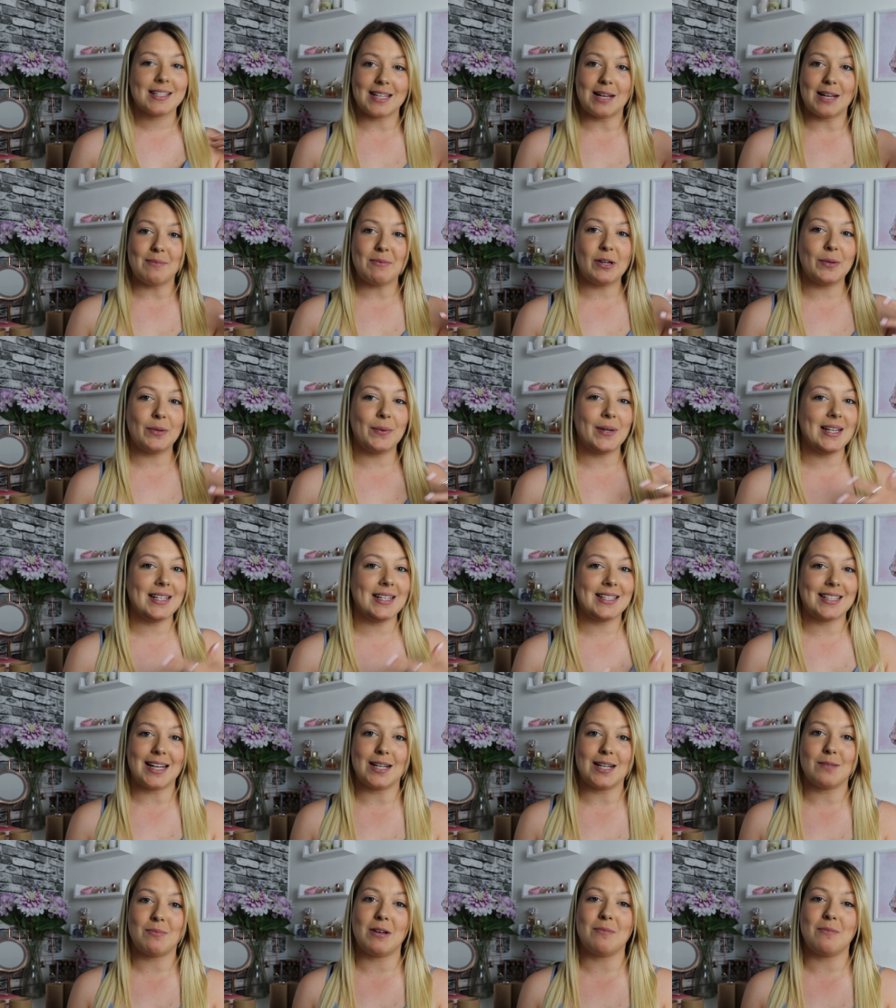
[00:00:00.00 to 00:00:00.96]
Sammy Louise
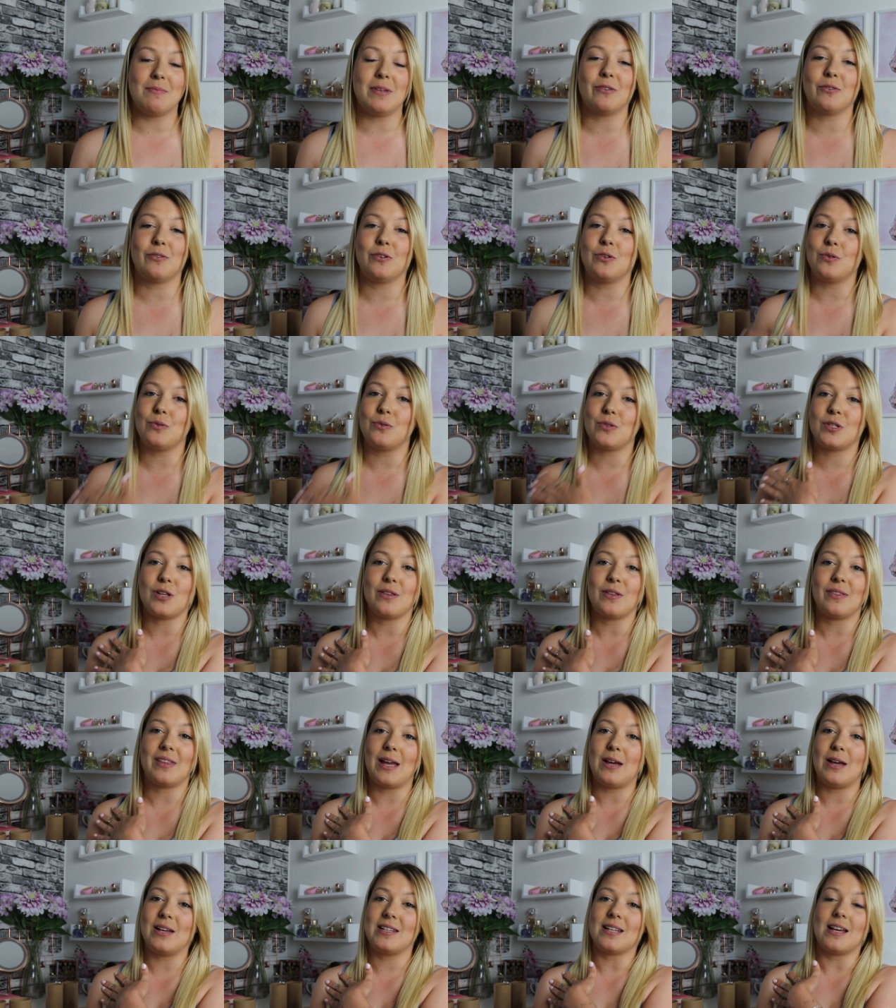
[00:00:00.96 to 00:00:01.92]
Annabelle Minerals,
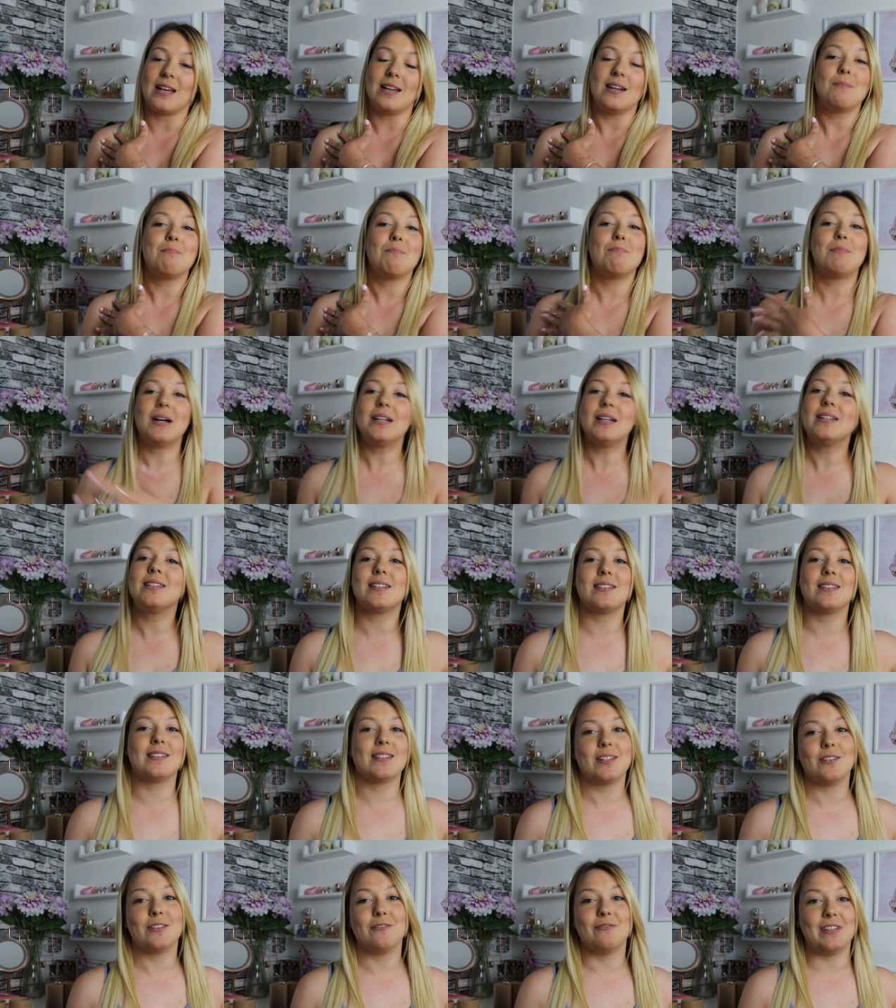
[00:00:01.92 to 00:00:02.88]
there's an
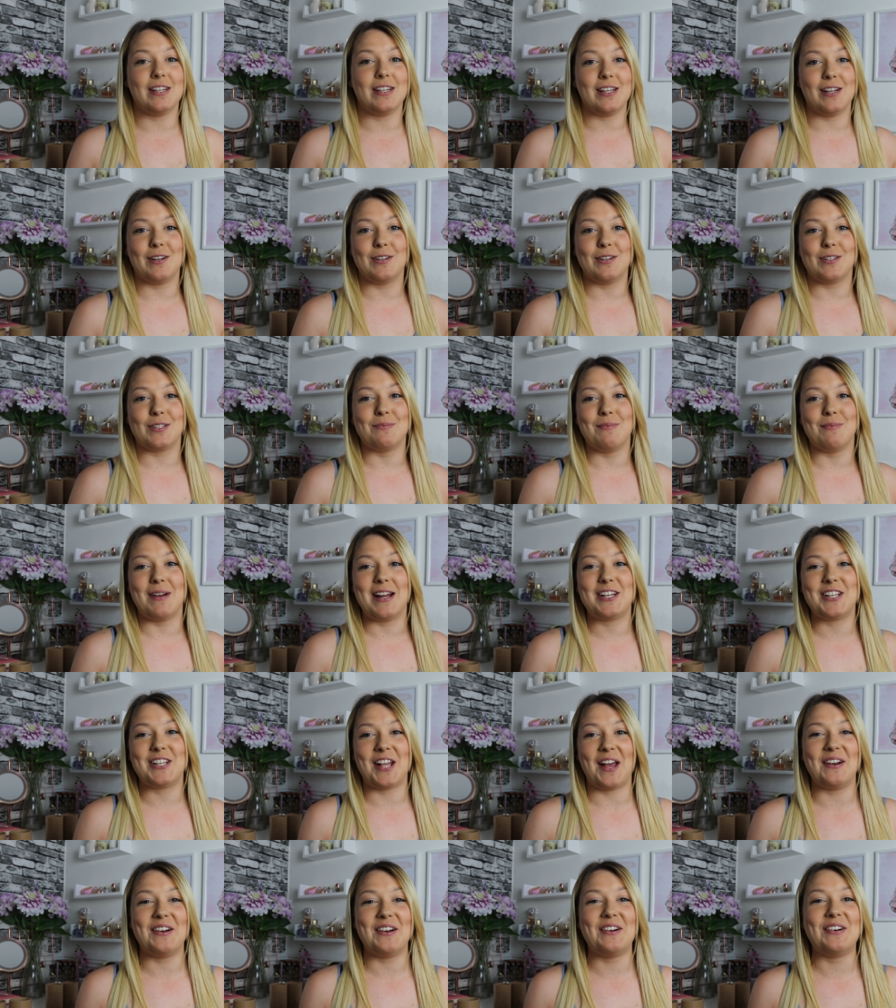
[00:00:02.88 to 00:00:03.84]
abundance of videos on my
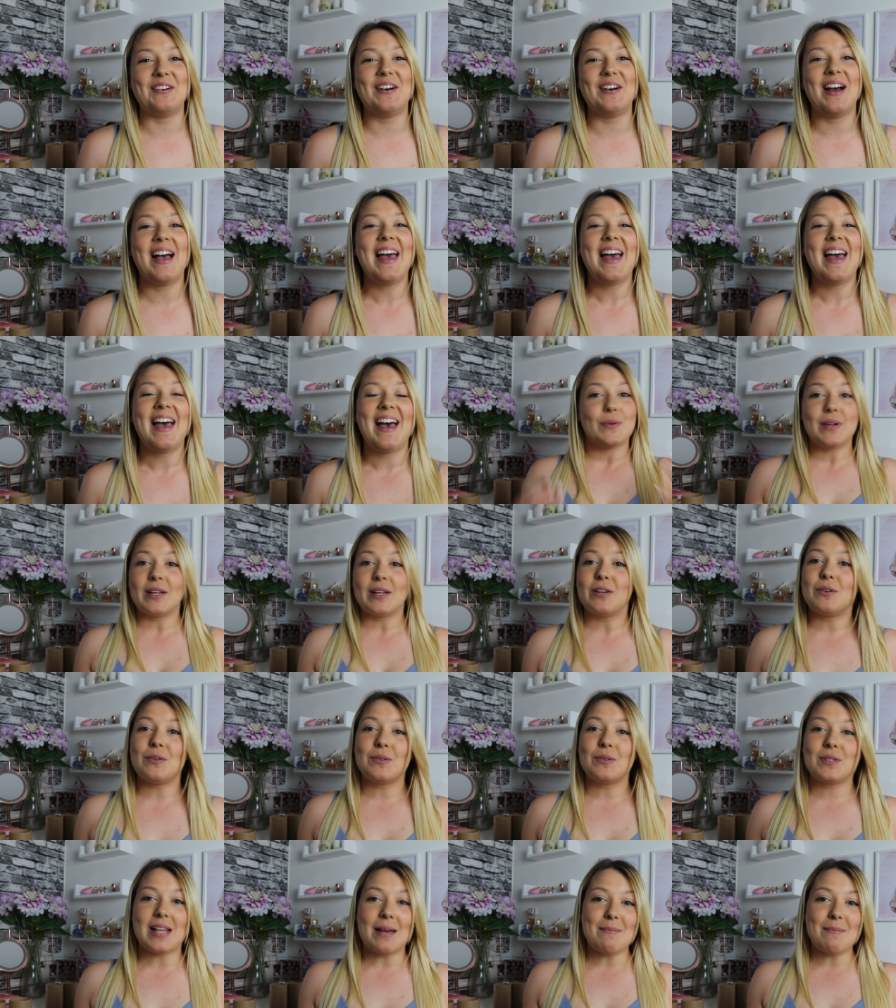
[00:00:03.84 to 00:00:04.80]
channel doing
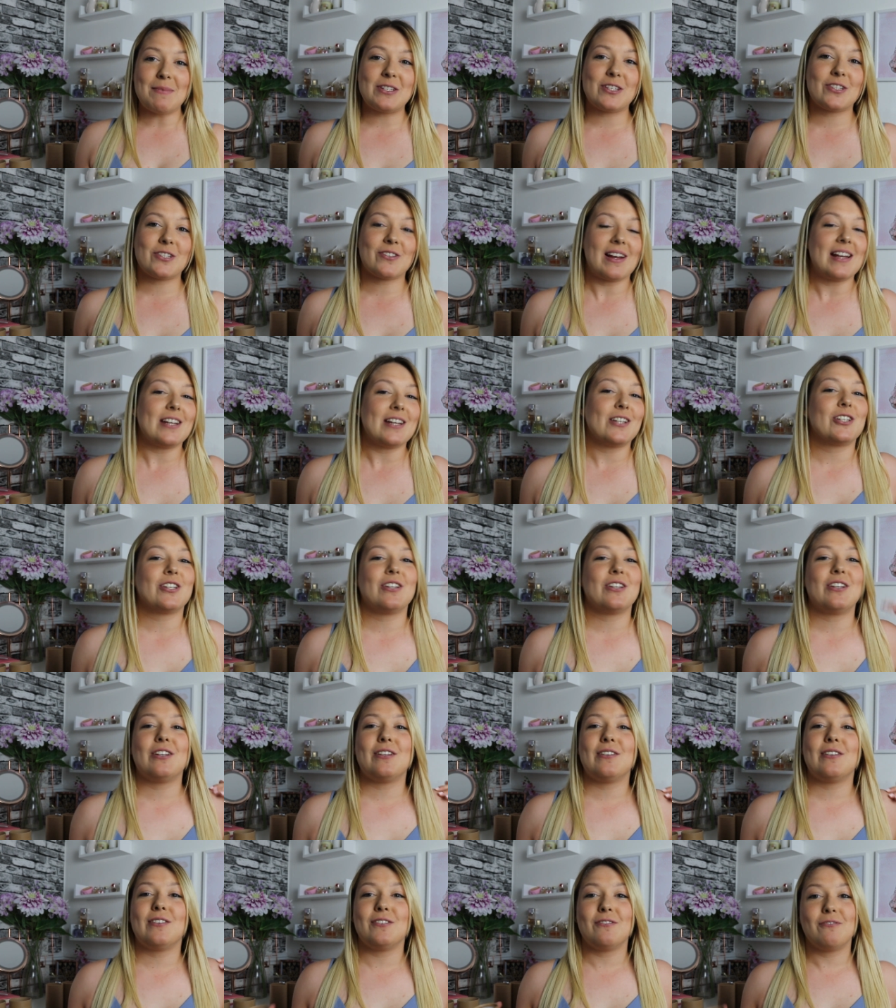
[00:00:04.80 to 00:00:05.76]
all
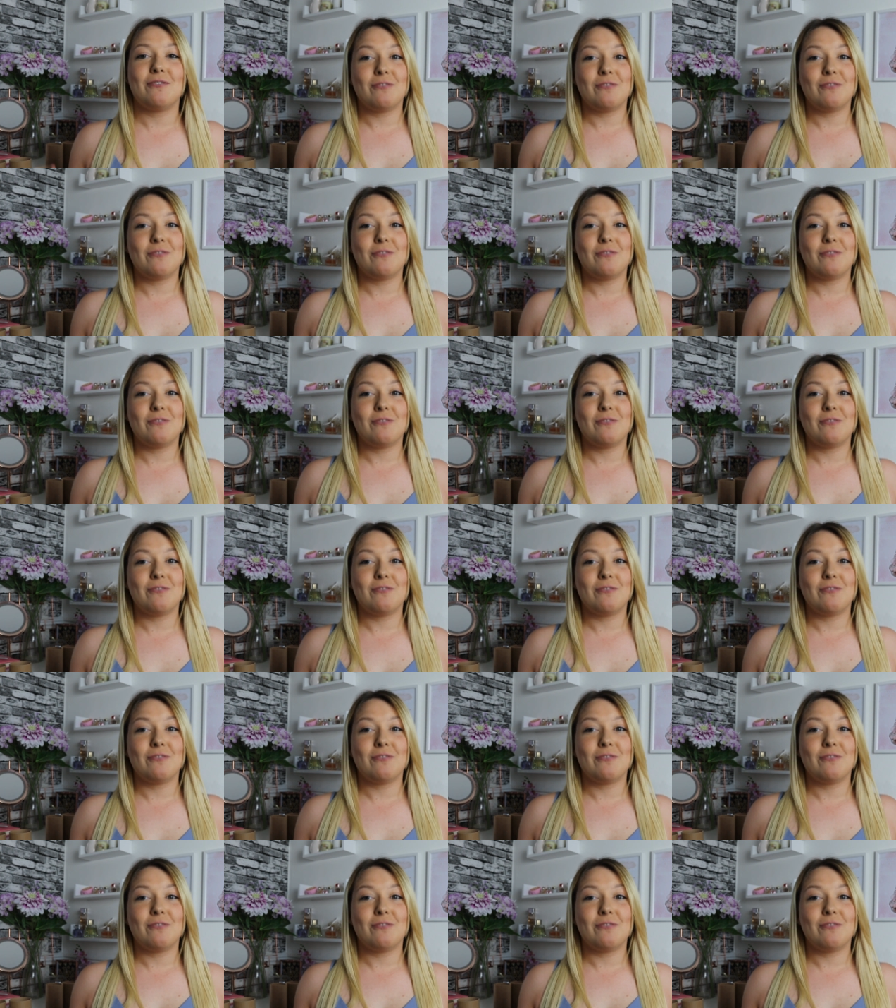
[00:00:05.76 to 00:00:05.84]
demonstration,